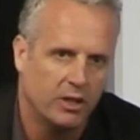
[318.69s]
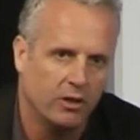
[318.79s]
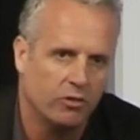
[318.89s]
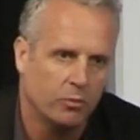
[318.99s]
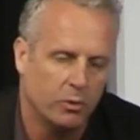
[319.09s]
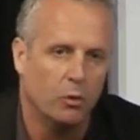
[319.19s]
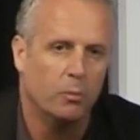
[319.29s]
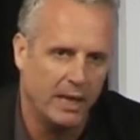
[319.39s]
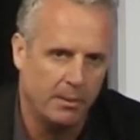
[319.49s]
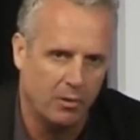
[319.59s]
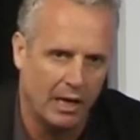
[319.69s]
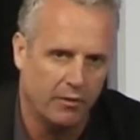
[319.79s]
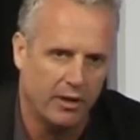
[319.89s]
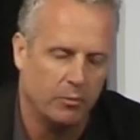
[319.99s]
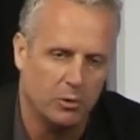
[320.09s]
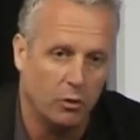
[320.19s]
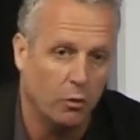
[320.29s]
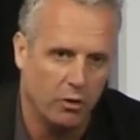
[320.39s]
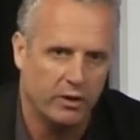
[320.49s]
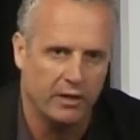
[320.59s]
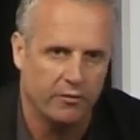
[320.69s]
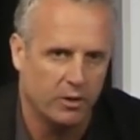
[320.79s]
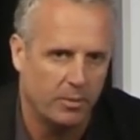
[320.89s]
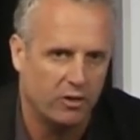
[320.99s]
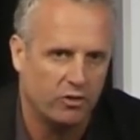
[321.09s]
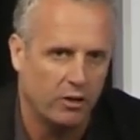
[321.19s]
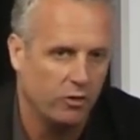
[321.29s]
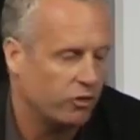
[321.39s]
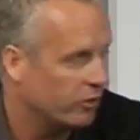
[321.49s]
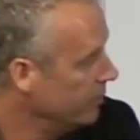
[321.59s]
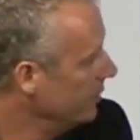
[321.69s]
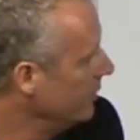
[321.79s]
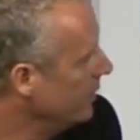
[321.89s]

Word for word: because we're all people out there and we're all looking for the best solution.